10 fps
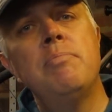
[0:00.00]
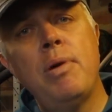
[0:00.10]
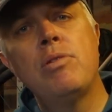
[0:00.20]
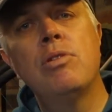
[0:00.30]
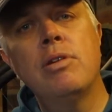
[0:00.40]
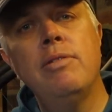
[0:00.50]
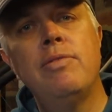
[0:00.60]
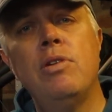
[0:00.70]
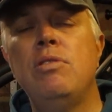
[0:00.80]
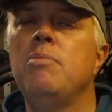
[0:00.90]
can both cook your
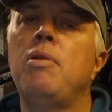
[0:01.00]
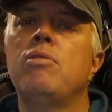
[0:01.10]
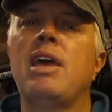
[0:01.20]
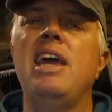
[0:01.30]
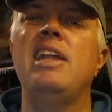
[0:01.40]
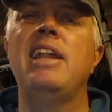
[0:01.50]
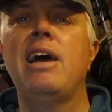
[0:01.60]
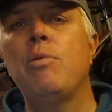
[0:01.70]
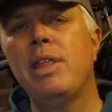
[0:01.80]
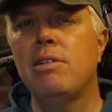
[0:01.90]
food and you both get in and
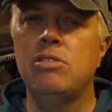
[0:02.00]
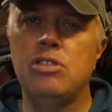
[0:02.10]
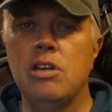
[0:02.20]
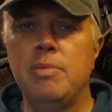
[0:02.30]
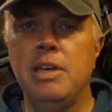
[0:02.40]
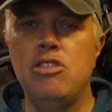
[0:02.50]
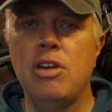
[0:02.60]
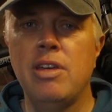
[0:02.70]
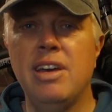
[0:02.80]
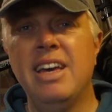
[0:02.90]
out without disturbing each
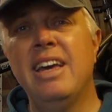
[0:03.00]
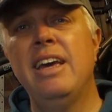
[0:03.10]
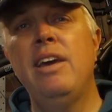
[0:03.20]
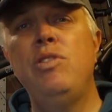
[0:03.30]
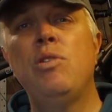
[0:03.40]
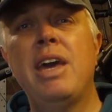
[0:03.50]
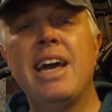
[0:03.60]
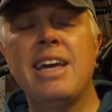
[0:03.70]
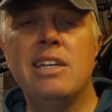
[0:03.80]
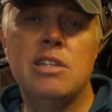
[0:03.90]
other if you
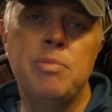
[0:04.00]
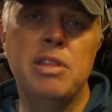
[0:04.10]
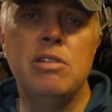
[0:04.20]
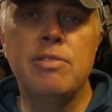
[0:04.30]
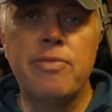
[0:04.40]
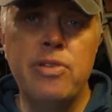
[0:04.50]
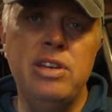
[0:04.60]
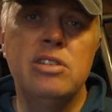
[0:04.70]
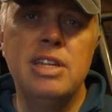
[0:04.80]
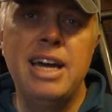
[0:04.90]
can get something that is
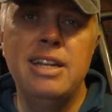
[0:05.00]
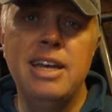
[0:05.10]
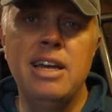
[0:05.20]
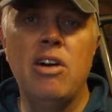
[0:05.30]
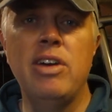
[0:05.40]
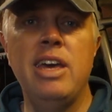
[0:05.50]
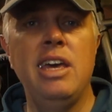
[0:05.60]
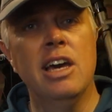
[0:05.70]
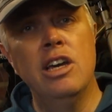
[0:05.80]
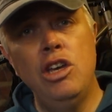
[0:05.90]
freestanding
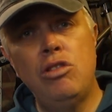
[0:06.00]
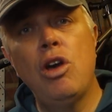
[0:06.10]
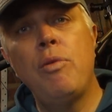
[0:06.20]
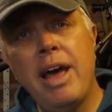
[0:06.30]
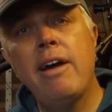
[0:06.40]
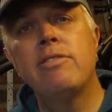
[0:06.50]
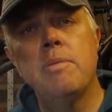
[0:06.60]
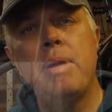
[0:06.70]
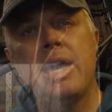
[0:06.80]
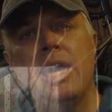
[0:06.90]
i.e you don't have to
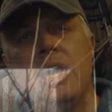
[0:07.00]
peg